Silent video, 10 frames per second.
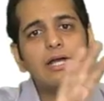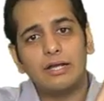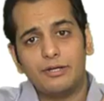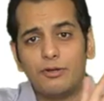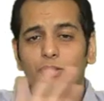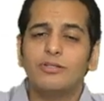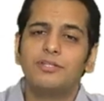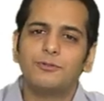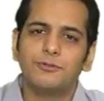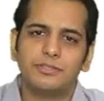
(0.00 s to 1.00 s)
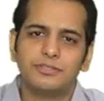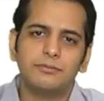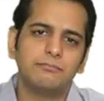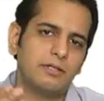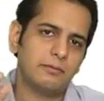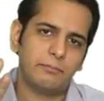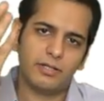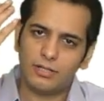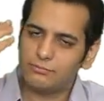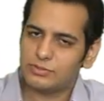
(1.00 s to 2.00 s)
and not the ownership,
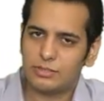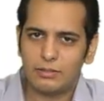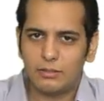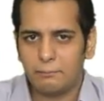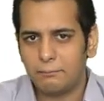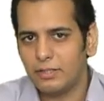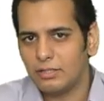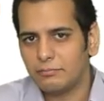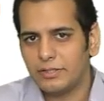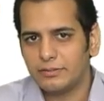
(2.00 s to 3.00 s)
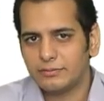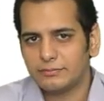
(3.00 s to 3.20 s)
becomes bailment.